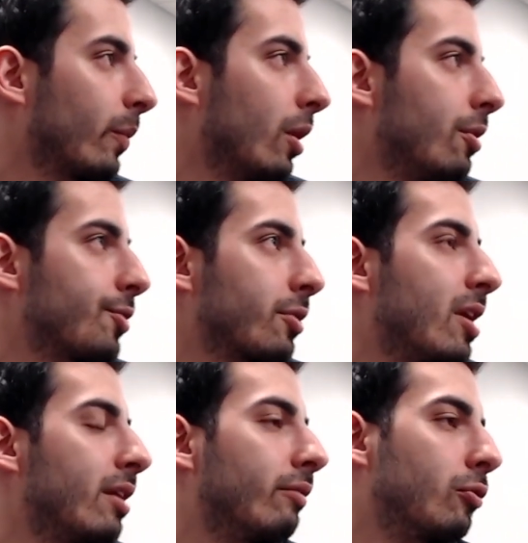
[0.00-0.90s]
also
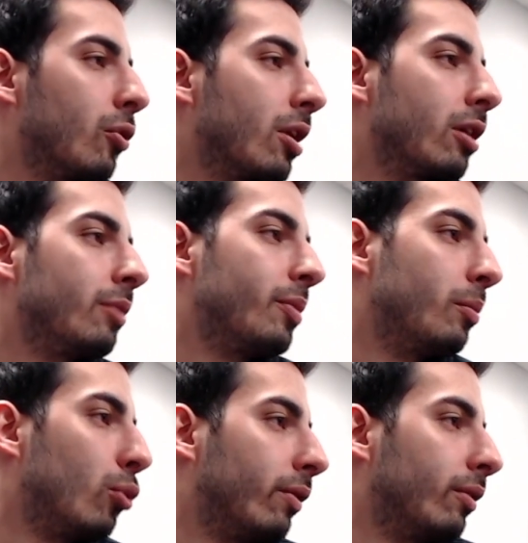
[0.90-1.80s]
kind of growing up in
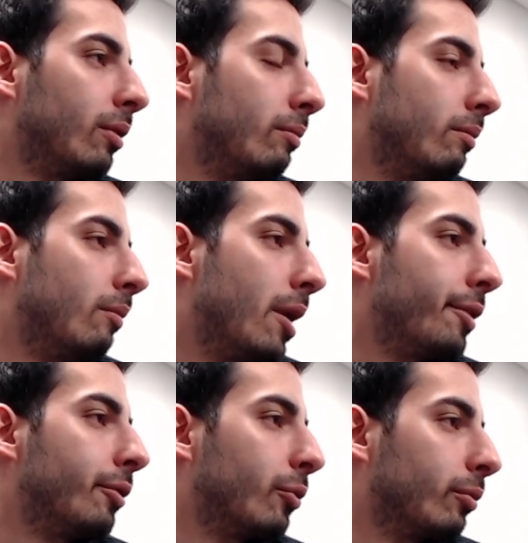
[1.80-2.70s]
more of a
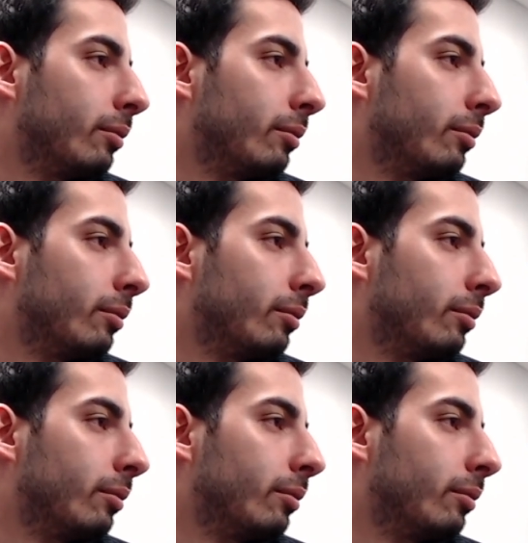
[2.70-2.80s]
modern,